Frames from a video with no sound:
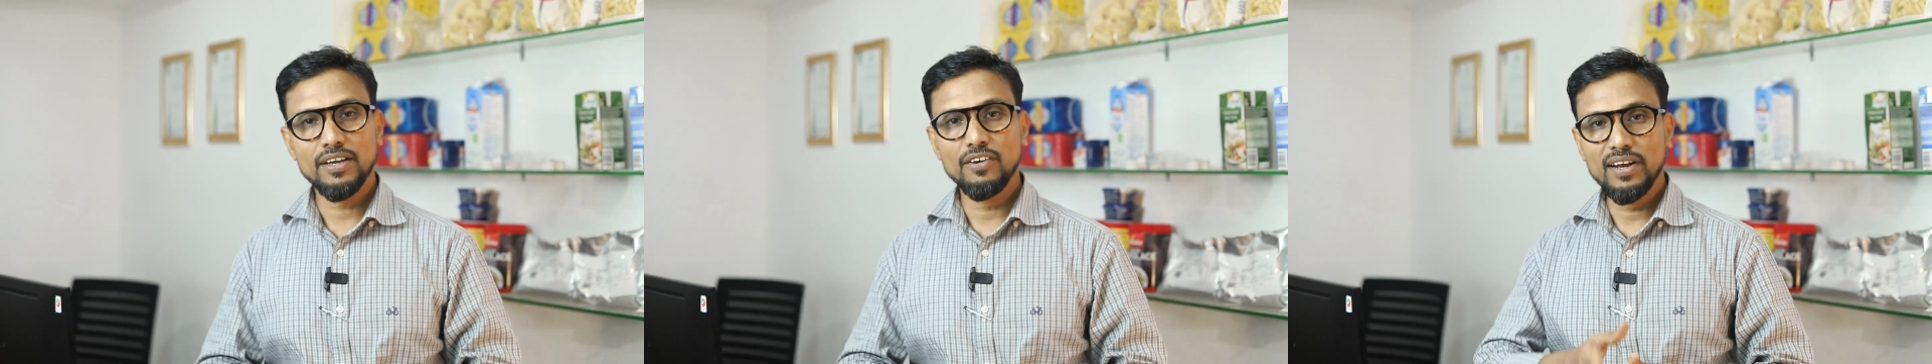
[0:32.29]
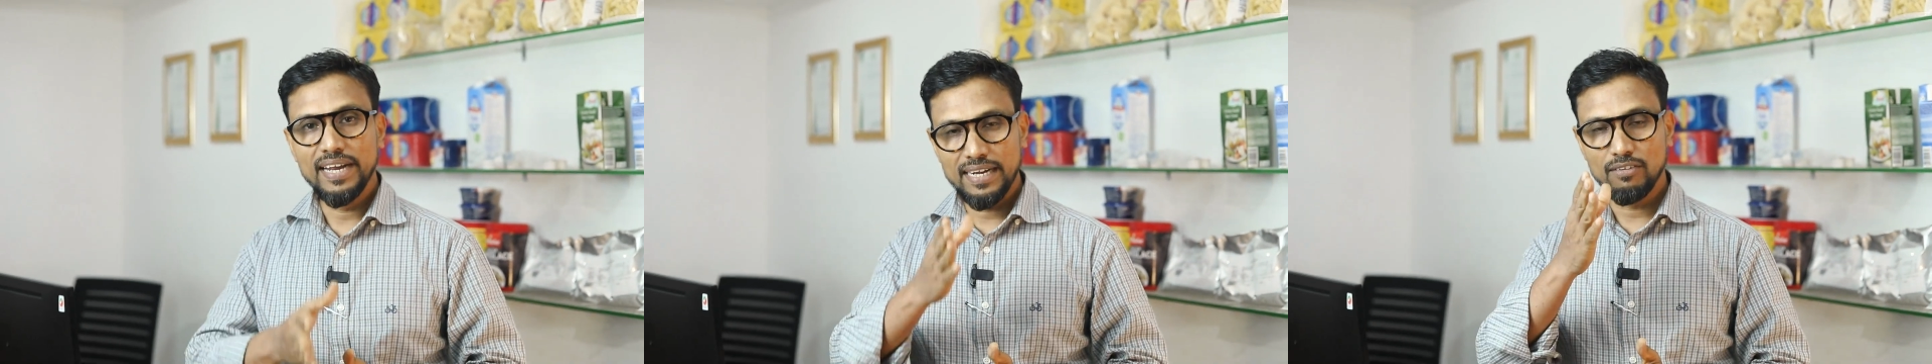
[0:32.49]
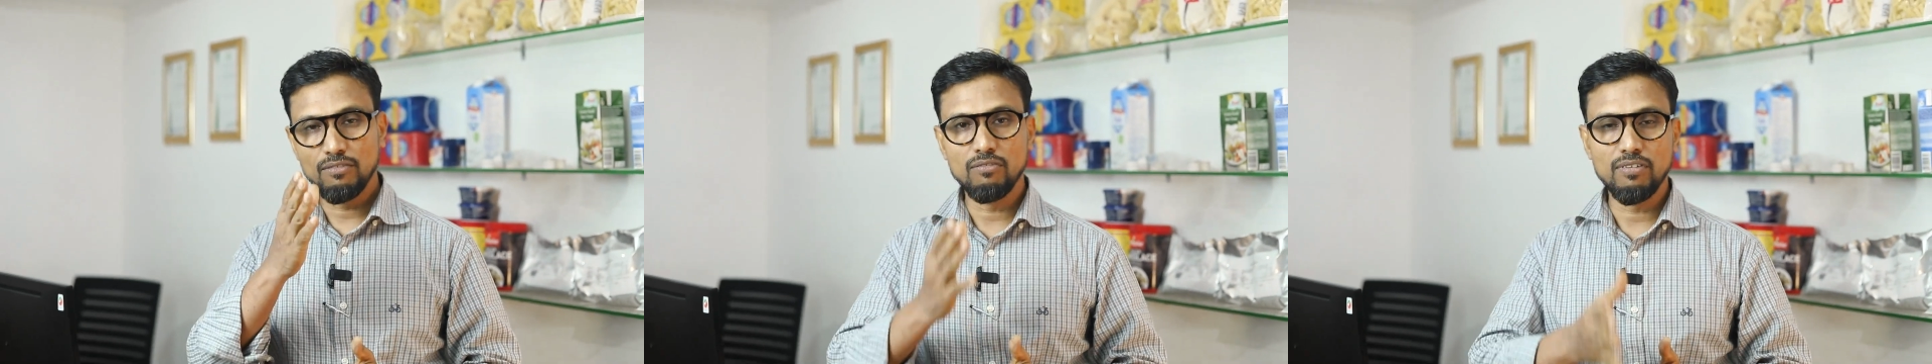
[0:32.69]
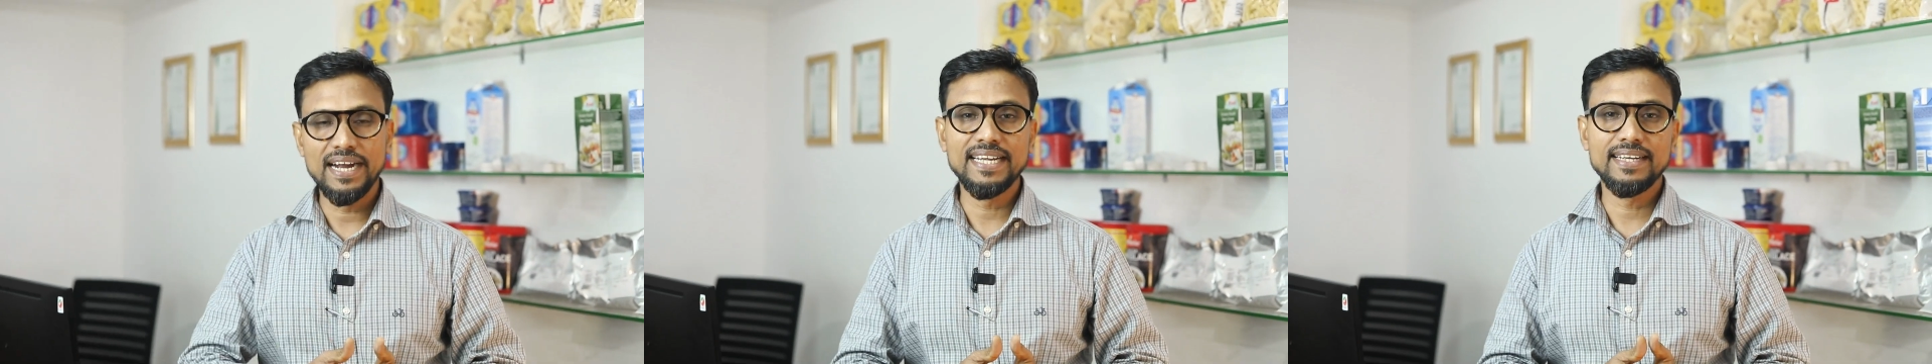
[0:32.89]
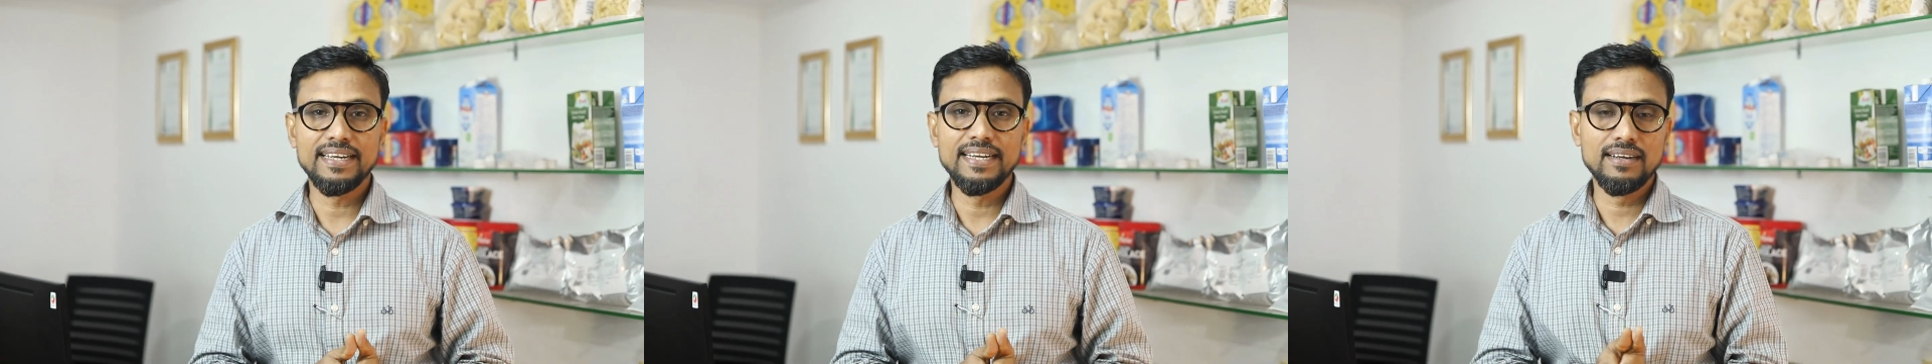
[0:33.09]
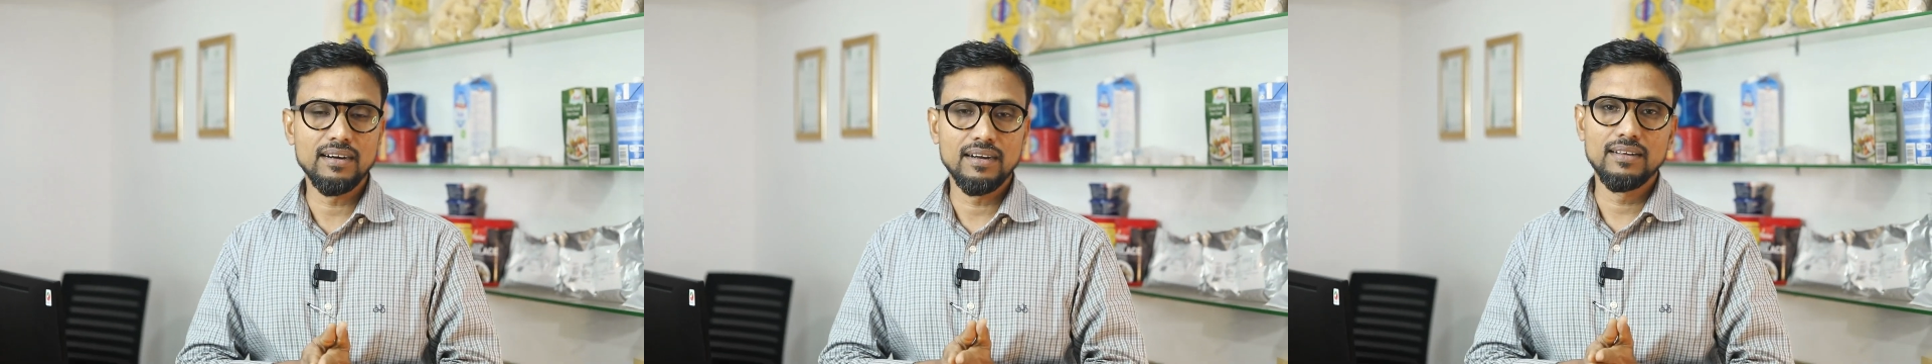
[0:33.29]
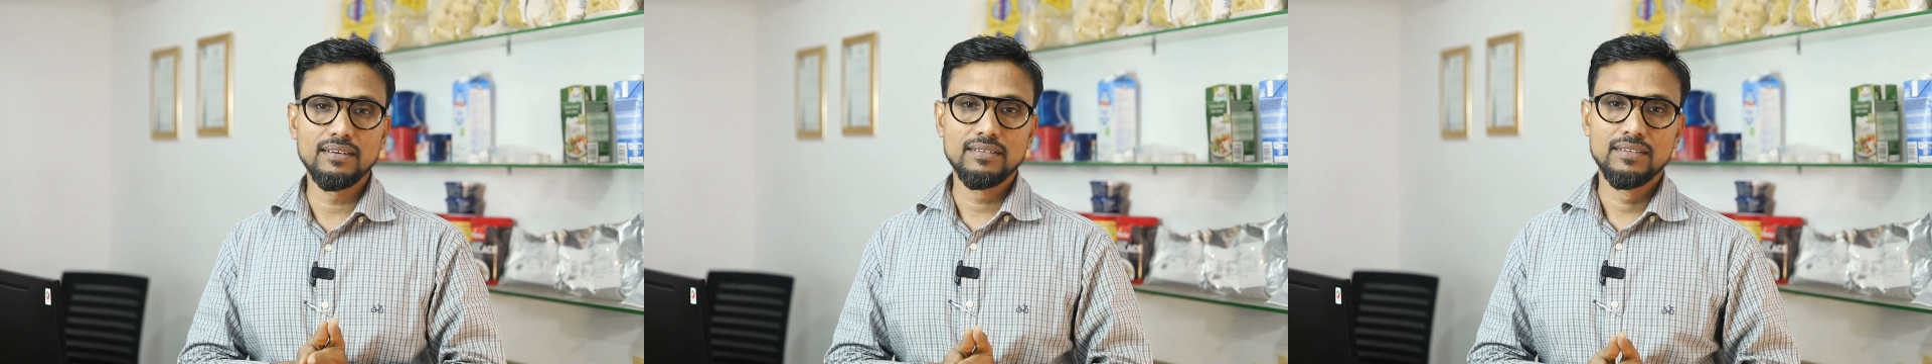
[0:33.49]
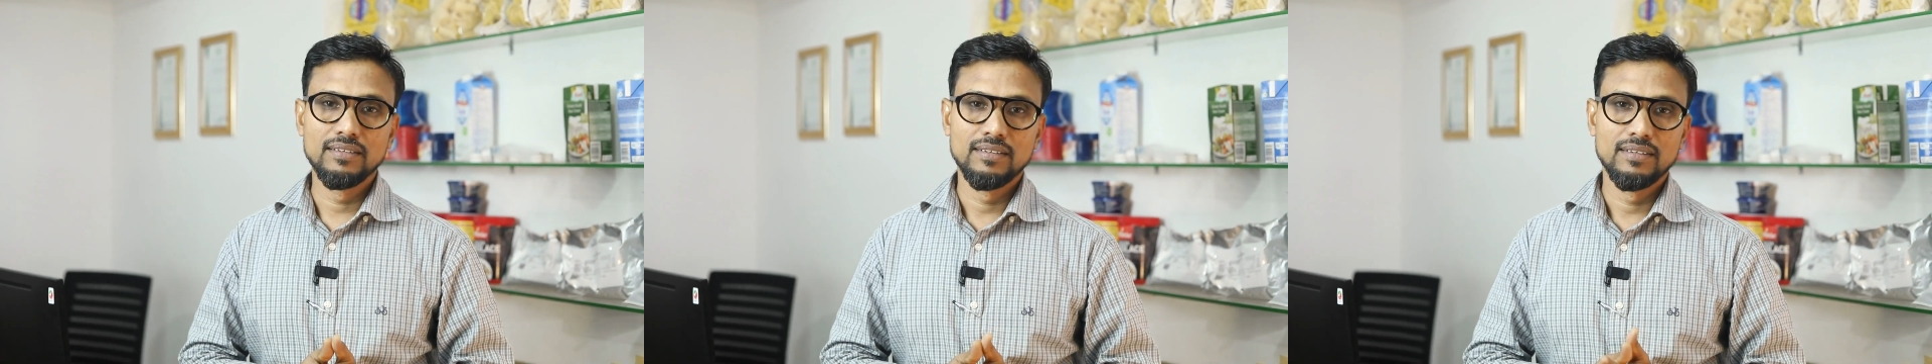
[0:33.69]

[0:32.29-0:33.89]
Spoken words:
you'll get a white in color